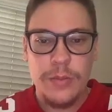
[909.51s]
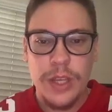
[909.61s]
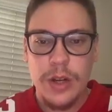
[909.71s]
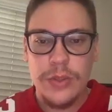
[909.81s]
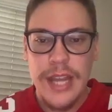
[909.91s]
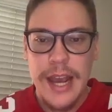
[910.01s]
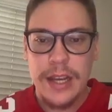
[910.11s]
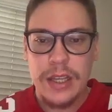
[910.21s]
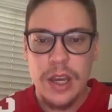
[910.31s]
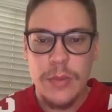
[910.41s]
You know, Dak
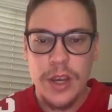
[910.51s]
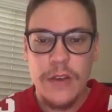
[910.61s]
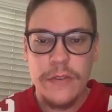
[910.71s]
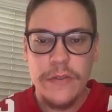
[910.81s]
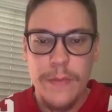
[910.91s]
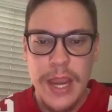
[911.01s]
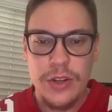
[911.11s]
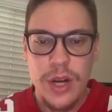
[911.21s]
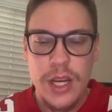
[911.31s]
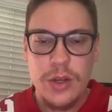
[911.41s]
coming off of a major
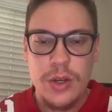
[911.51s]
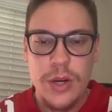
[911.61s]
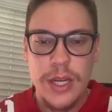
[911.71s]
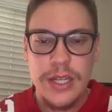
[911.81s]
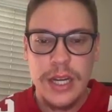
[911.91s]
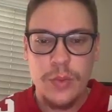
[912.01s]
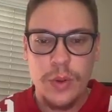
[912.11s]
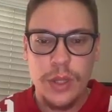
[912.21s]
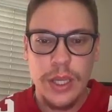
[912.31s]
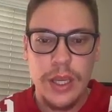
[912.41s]
injury didn't
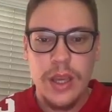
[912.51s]
really